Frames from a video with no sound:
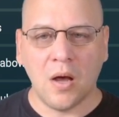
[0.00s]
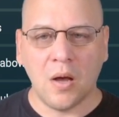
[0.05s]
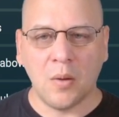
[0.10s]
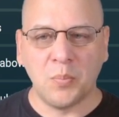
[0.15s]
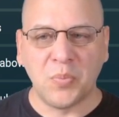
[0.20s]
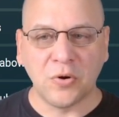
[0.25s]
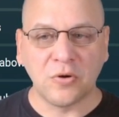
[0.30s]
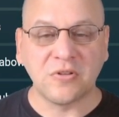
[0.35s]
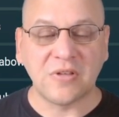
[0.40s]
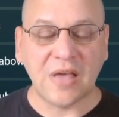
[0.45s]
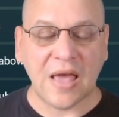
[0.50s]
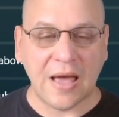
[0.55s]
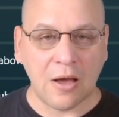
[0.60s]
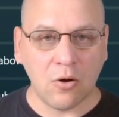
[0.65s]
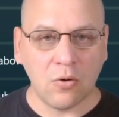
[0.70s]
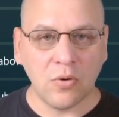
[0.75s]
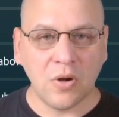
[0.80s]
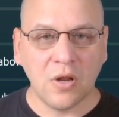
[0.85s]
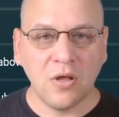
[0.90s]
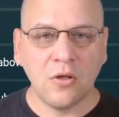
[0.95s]
booked
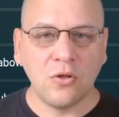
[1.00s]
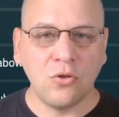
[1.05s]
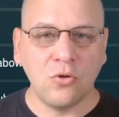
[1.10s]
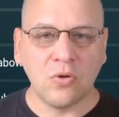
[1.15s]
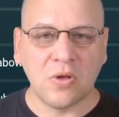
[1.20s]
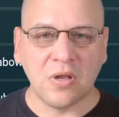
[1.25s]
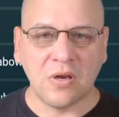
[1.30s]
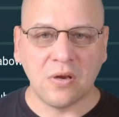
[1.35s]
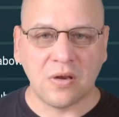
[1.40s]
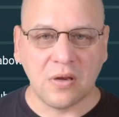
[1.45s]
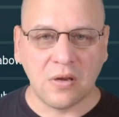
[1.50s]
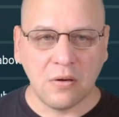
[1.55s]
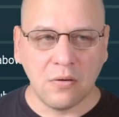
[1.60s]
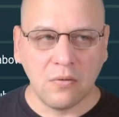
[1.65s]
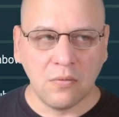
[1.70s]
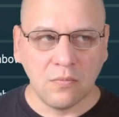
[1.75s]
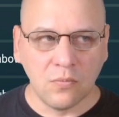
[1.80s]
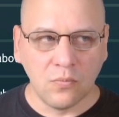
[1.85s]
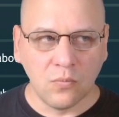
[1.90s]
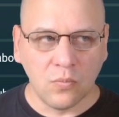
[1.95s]
out, you can,
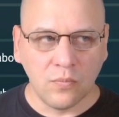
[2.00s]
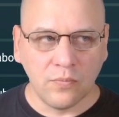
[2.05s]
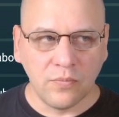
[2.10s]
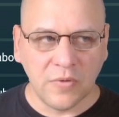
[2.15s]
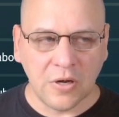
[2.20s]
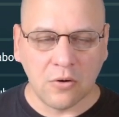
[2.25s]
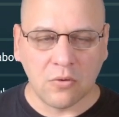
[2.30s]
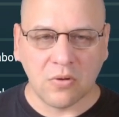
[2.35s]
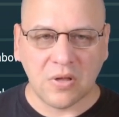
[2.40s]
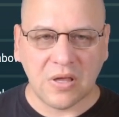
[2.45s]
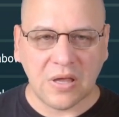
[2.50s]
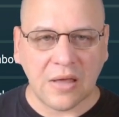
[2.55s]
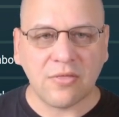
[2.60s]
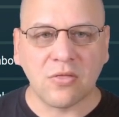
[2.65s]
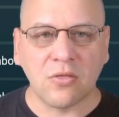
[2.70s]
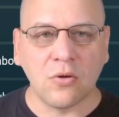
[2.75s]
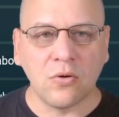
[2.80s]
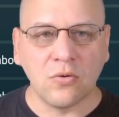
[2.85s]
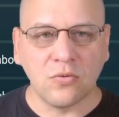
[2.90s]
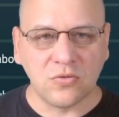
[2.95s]
get
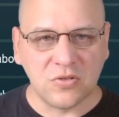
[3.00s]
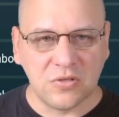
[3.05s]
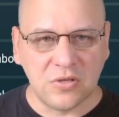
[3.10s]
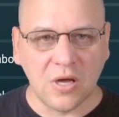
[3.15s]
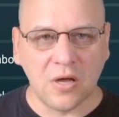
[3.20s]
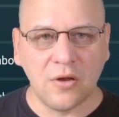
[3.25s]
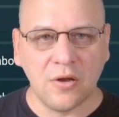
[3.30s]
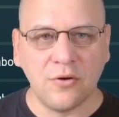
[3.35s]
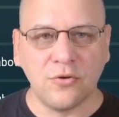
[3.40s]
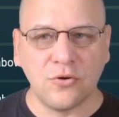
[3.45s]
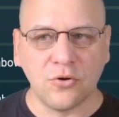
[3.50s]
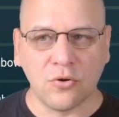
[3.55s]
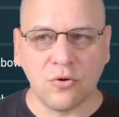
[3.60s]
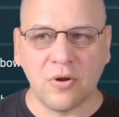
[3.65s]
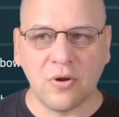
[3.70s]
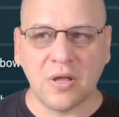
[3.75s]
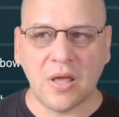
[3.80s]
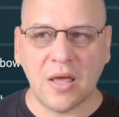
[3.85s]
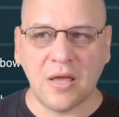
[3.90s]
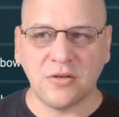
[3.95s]
those done
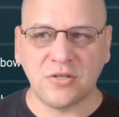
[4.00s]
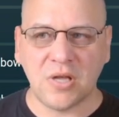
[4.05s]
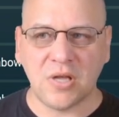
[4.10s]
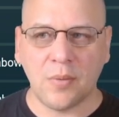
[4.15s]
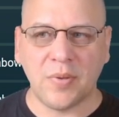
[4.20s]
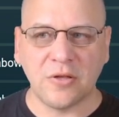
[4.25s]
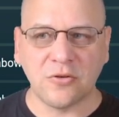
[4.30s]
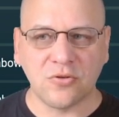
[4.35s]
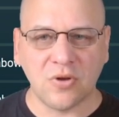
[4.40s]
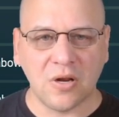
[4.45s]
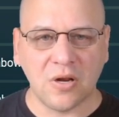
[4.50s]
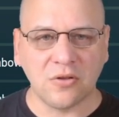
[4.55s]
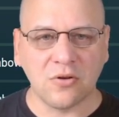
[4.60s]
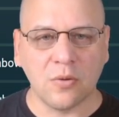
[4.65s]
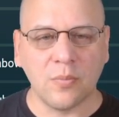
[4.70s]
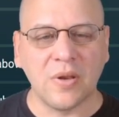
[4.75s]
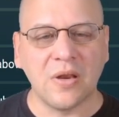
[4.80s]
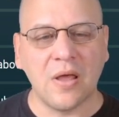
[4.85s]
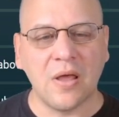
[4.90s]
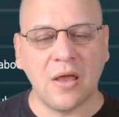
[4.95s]
during a champion training
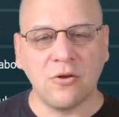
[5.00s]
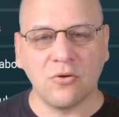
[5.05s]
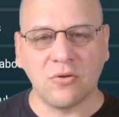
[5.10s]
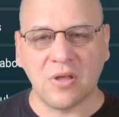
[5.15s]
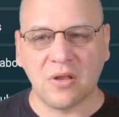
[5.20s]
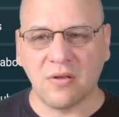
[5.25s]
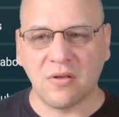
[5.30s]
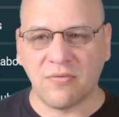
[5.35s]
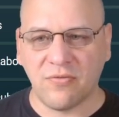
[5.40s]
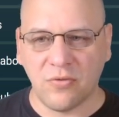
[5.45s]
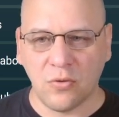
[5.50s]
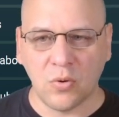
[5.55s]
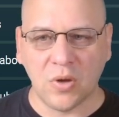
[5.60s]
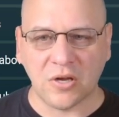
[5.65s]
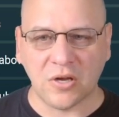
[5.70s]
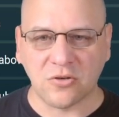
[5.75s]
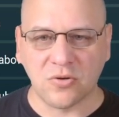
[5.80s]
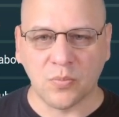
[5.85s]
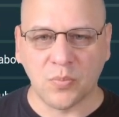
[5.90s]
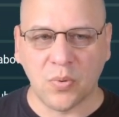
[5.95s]
tournament and you'll get a few
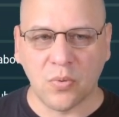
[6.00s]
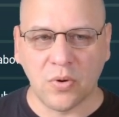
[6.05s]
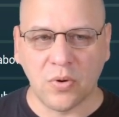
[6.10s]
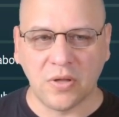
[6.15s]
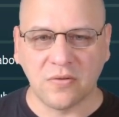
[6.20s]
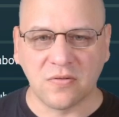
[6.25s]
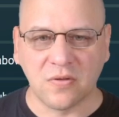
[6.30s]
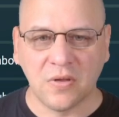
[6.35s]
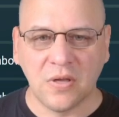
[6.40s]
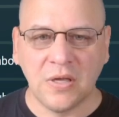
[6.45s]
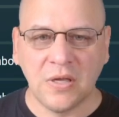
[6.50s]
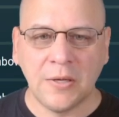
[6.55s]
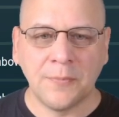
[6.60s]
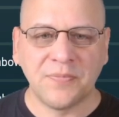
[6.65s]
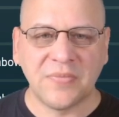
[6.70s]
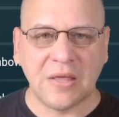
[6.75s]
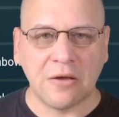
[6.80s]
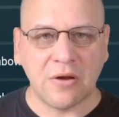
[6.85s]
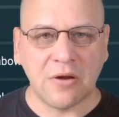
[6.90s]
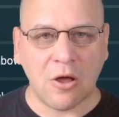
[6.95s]
extra points.
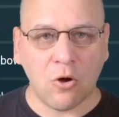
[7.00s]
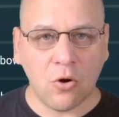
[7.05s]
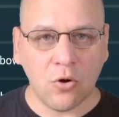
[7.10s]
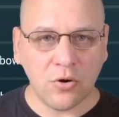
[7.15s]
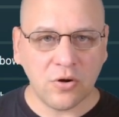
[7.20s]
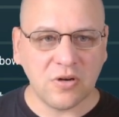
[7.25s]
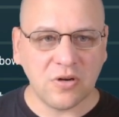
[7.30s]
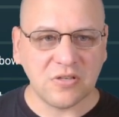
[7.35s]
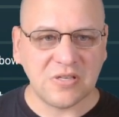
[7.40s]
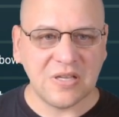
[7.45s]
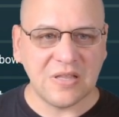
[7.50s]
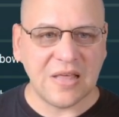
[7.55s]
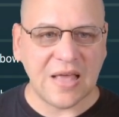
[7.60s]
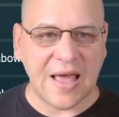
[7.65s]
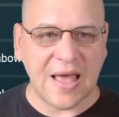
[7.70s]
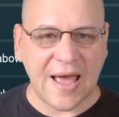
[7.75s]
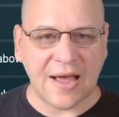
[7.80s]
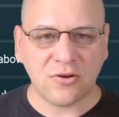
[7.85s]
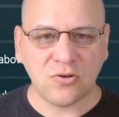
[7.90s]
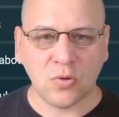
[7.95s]
Now, in order to see the
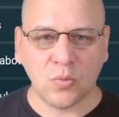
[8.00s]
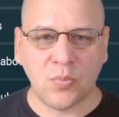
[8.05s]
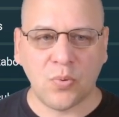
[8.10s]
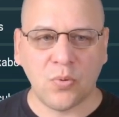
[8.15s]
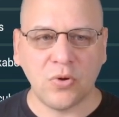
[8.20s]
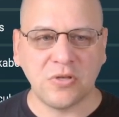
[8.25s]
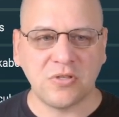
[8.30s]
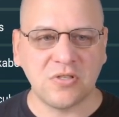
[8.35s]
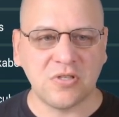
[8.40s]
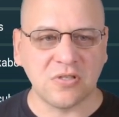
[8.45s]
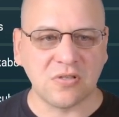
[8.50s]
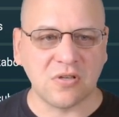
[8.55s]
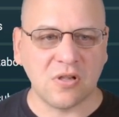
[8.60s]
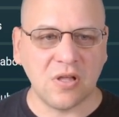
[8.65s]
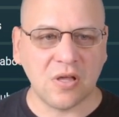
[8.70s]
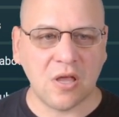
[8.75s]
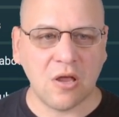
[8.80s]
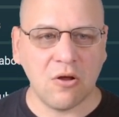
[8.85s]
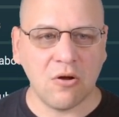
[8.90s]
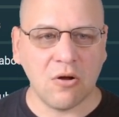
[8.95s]
actual points, just
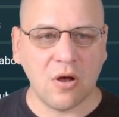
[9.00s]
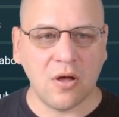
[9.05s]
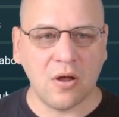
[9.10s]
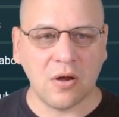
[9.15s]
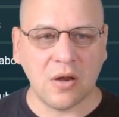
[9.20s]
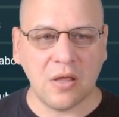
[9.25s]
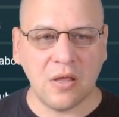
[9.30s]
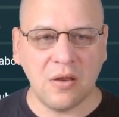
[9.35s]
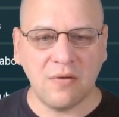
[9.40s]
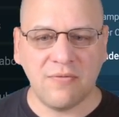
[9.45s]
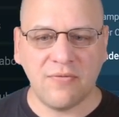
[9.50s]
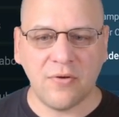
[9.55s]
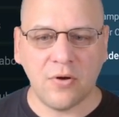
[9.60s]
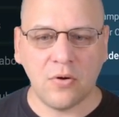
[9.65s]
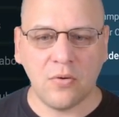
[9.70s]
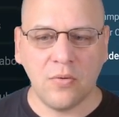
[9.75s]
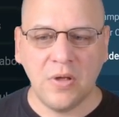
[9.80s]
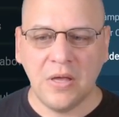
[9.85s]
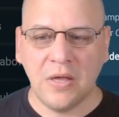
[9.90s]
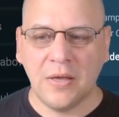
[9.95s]
click here on info,